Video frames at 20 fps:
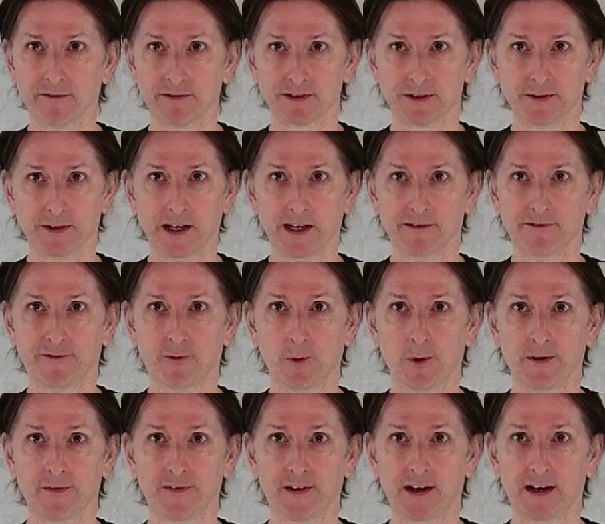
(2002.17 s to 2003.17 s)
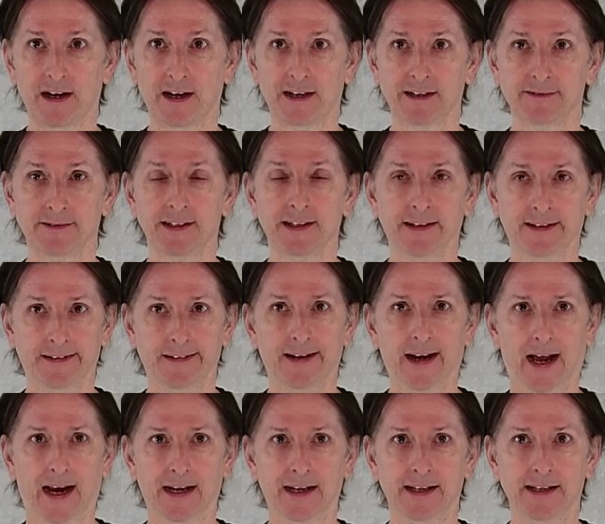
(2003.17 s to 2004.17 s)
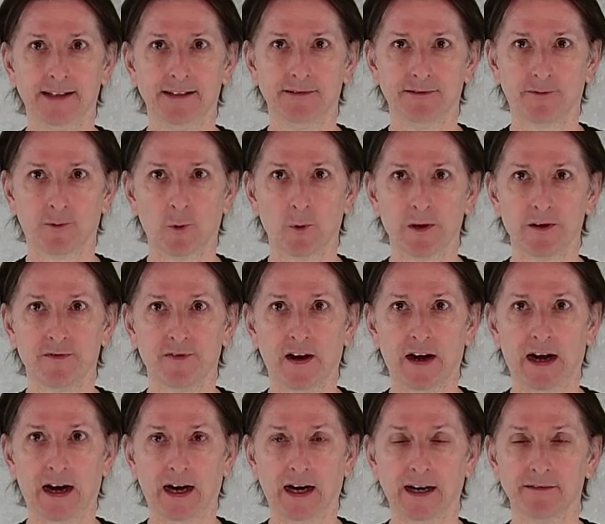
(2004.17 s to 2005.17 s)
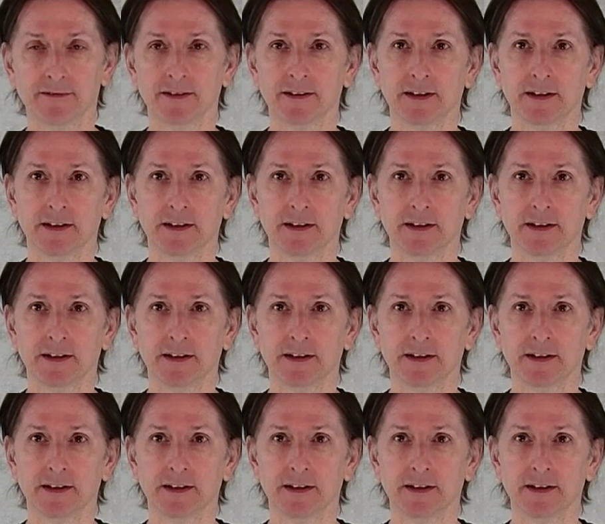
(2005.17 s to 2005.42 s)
So you have 45, 90, 45,